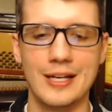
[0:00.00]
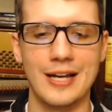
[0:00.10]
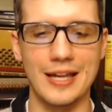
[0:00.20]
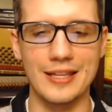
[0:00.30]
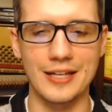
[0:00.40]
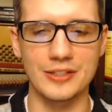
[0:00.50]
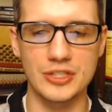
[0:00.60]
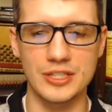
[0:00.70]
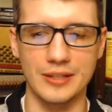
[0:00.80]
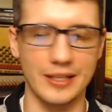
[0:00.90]
and then
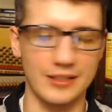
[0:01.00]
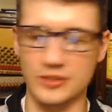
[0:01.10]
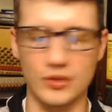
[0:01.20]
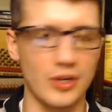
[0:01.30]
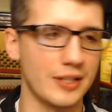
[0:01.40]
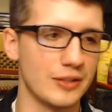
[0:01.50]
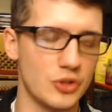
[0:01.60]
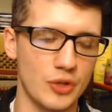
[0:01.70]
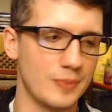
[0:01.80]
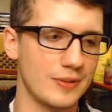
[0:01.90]
she like gets drunk and
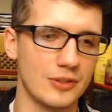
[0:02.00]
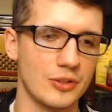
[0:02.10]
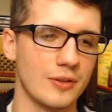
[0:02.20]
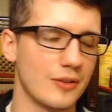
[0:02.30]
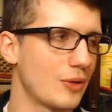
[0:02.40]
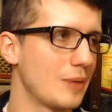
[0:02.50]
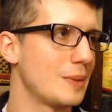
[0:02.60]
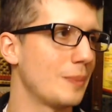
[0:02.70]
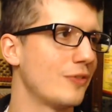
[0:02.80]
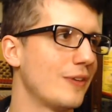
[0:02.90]
trips and scrapes up
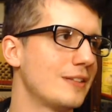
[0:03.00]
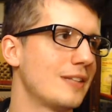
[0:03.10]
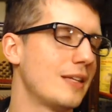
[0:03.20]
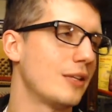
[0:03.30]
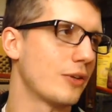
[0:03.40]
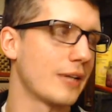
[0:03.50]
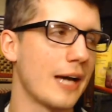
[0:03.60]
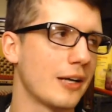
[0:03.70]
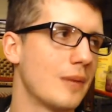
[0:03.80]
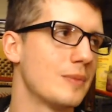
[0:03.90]
her face, and then her
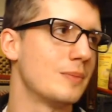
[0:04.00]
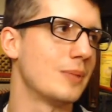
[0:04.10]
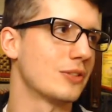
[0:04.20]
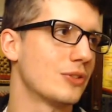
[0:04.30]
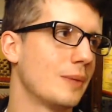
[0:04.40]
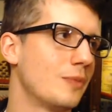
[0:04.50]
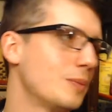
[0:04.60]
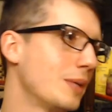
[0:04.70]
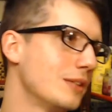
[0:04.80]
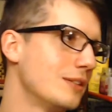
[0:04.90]
cat comes and picks her up from
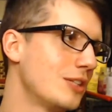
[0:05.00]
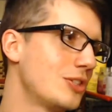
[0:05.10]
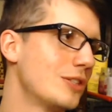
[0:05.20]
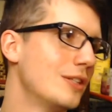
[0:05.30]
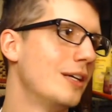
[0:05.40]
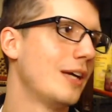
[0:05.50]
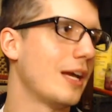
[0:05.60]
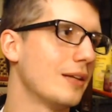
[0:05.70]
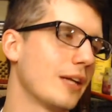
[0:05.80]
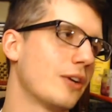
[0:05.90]
like a ditch,
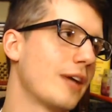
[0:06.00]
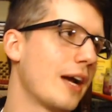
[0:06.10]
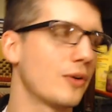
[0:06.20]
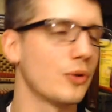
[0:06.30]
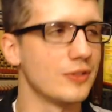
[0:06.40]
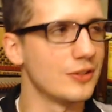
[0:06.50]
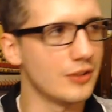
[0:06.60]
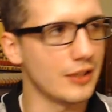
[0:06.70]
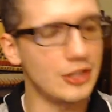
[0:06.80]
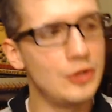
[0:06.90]
and like her cat grows into
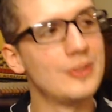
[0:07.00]
like human